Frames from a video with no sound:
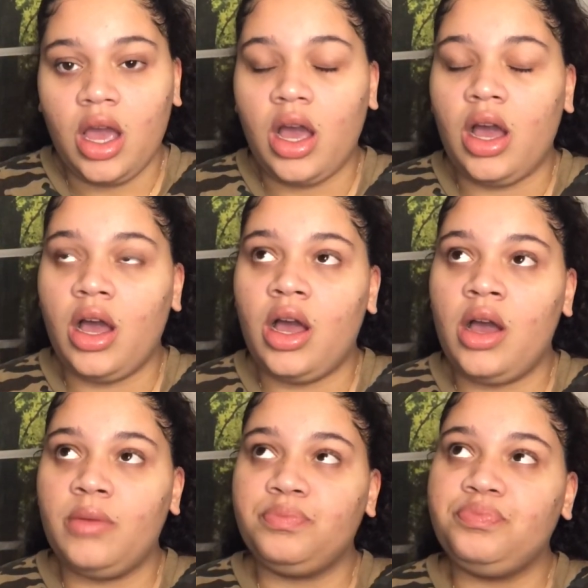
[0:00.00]

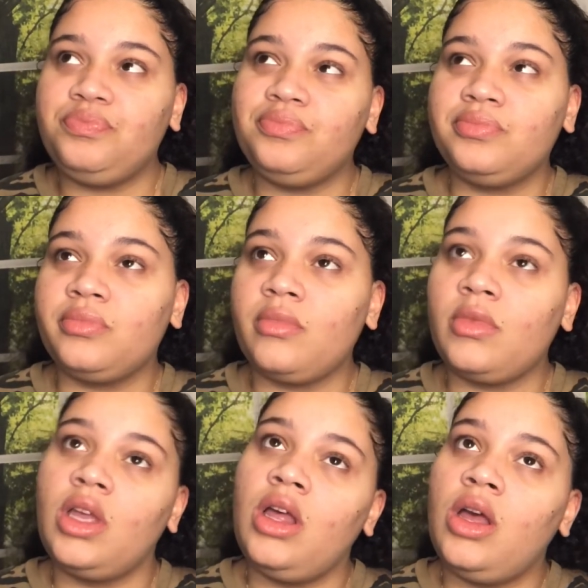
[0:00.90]

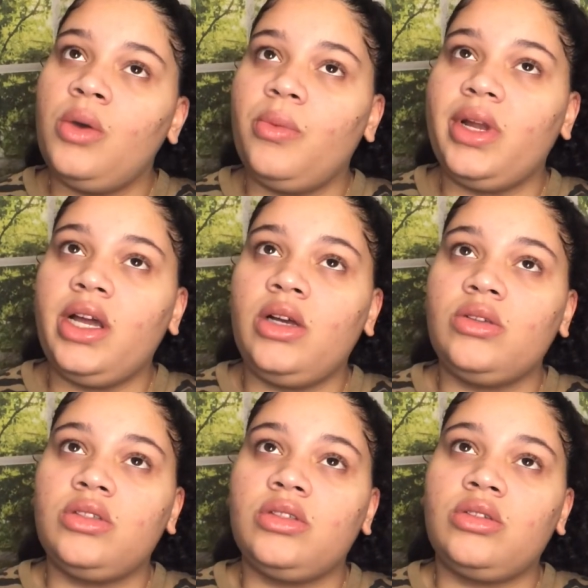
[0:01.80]
What
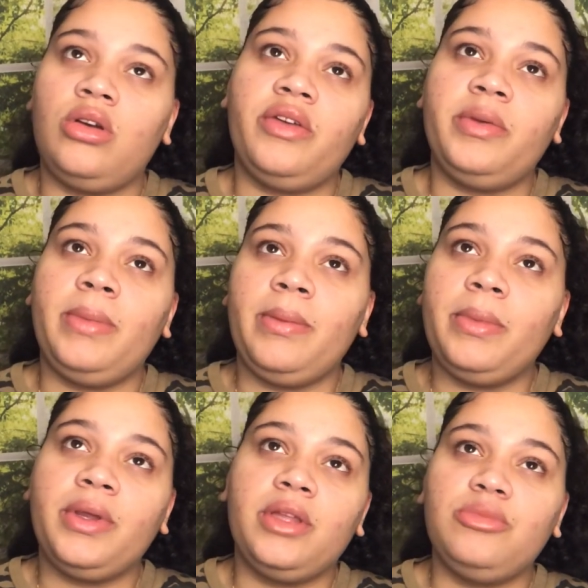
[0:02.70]
else? So I
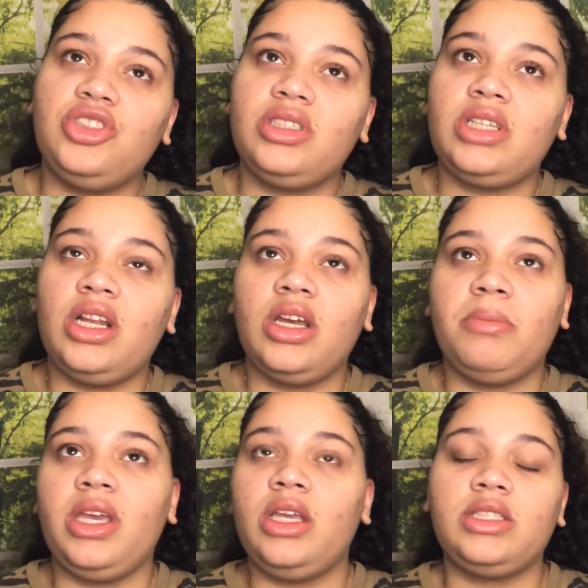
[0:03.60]
remember them just telling
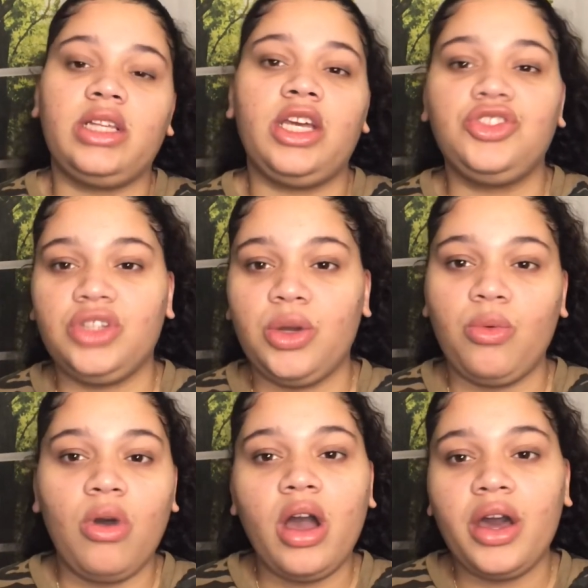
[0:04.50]
me to like drink
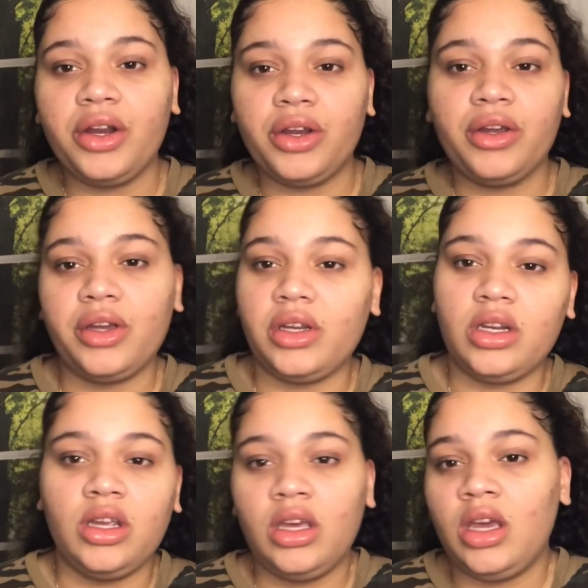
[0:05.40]
water, and
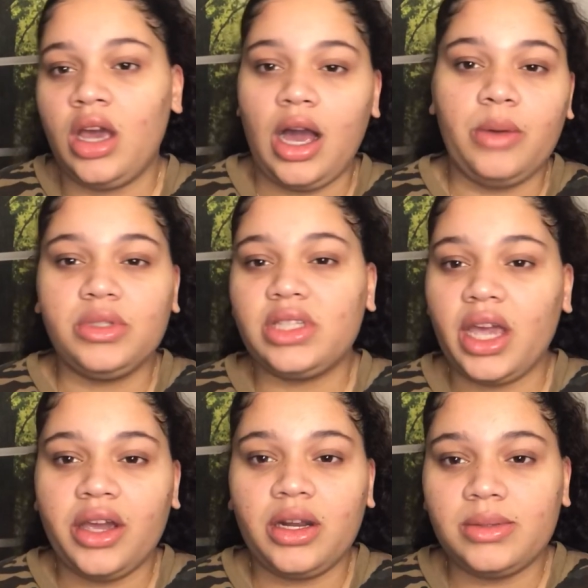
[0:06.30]
I was
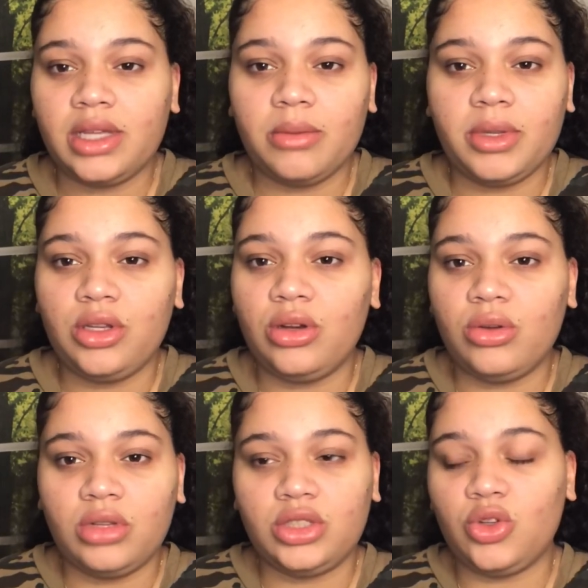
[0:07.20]
scared. I was like, but you
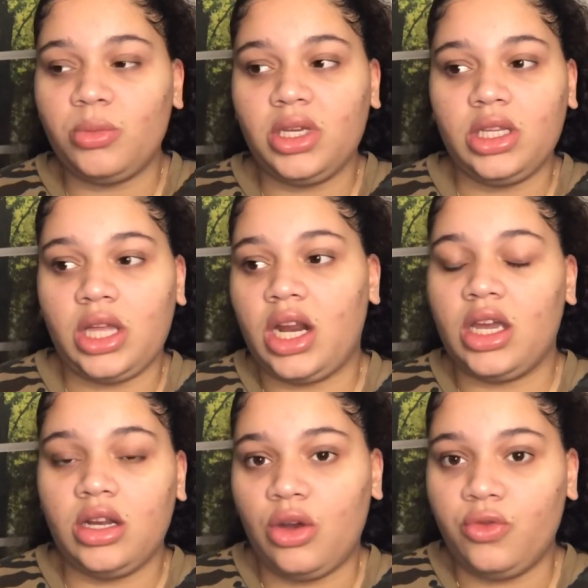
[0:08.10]
know, they told me that I
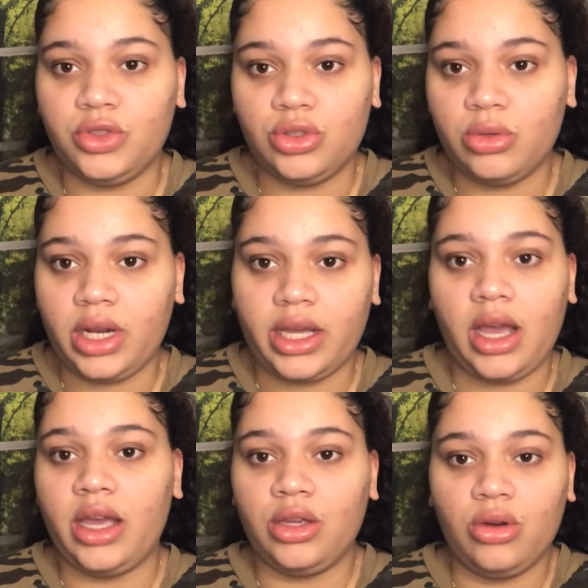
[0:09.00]
couldn't overdo it. Like,
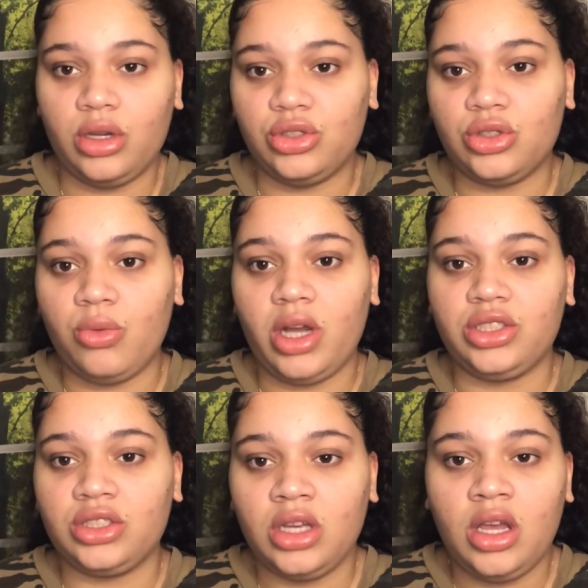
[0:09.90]
I used to
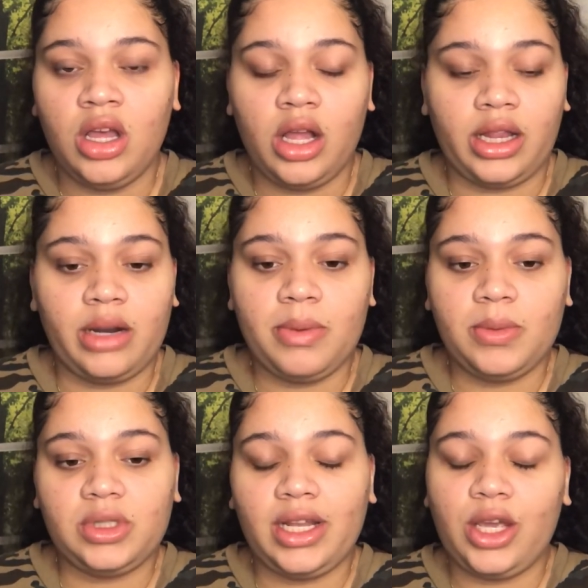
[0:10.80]
watch a lot of
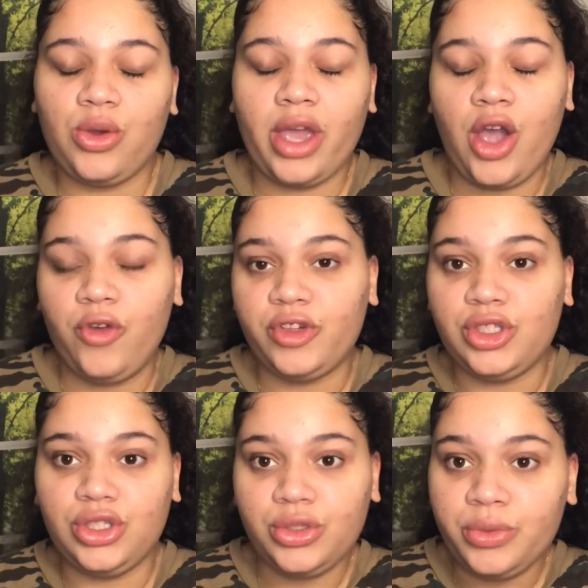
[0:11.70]
people say like you can't
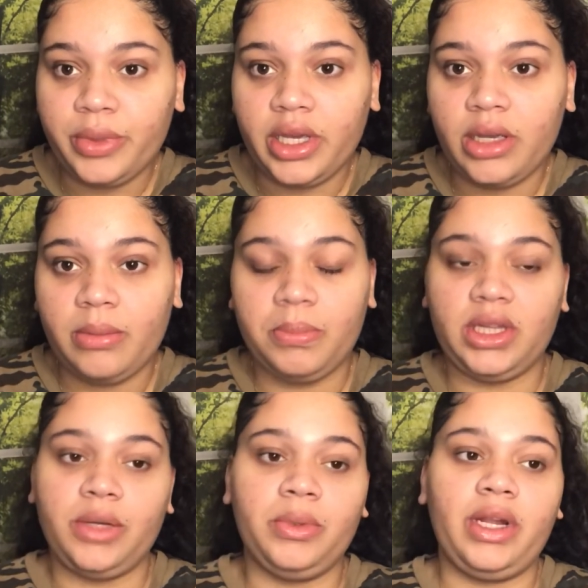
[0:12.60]
overdo it, but
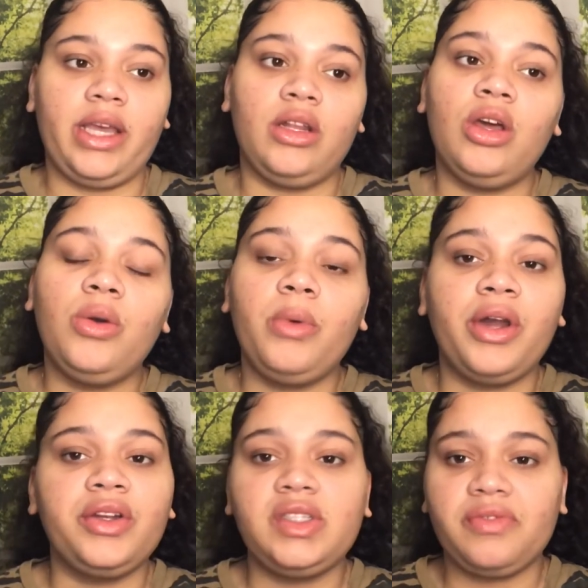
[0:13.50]
they were like, no,
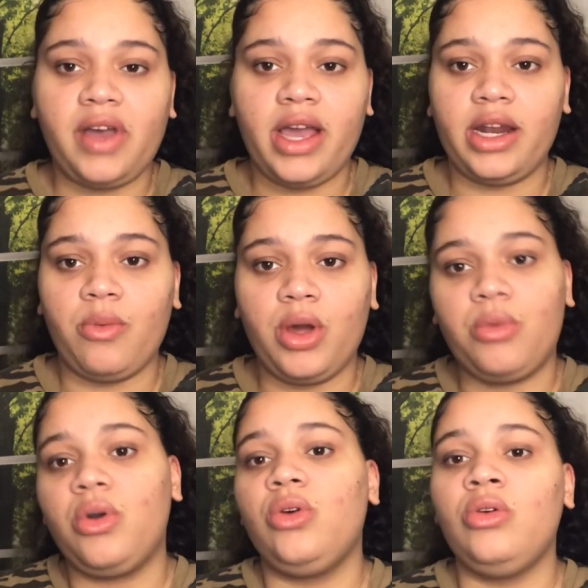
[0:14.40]
water is fine. Like, water
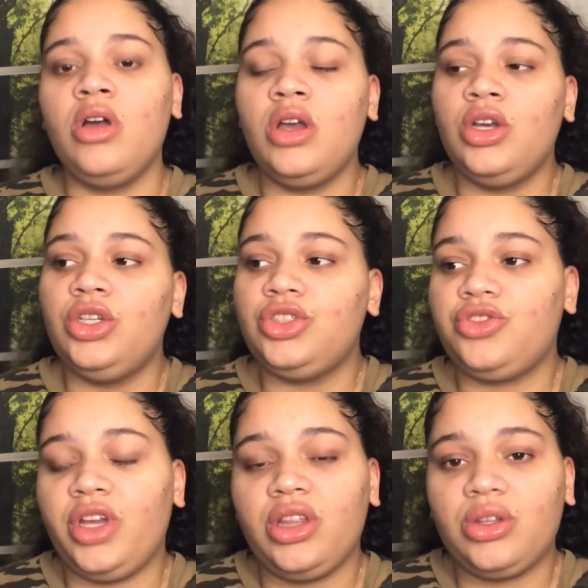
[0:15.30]
will go
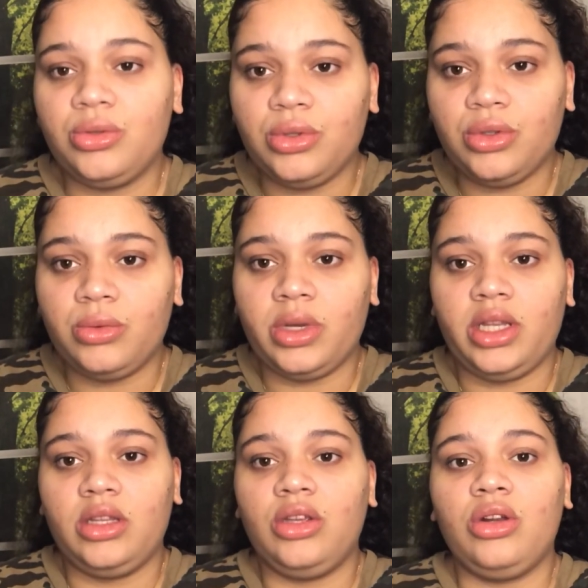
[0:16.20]
straight through you,
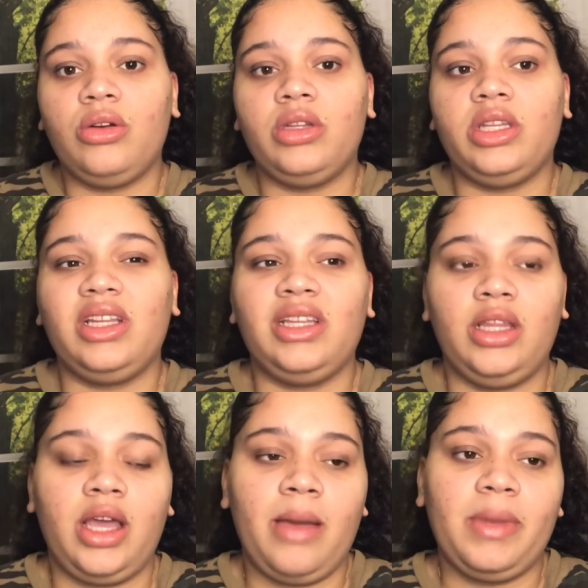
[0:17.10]
and and then
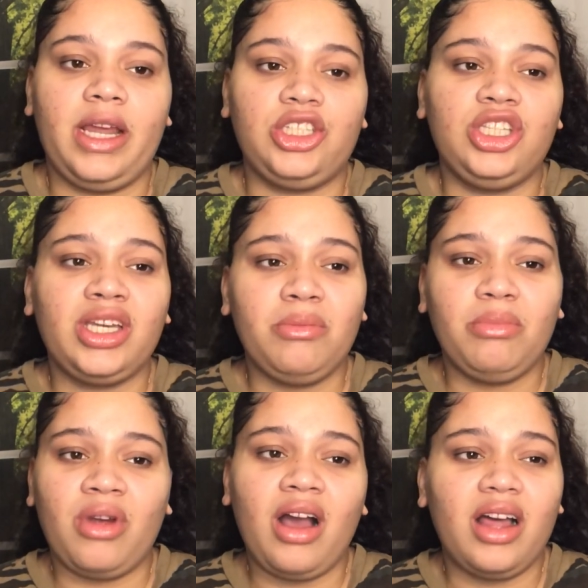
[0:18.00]
they got me like chicken
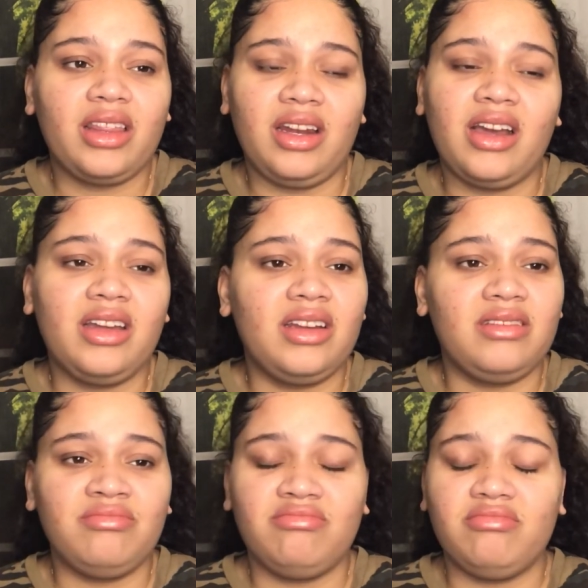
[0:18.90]
broth, and I
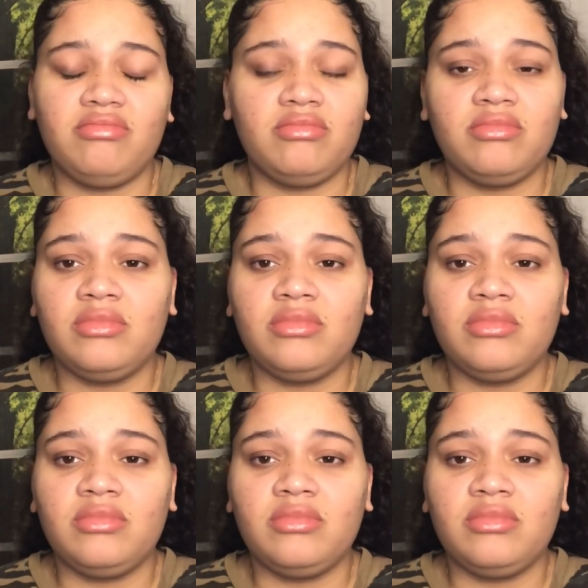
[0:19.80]
couldn't.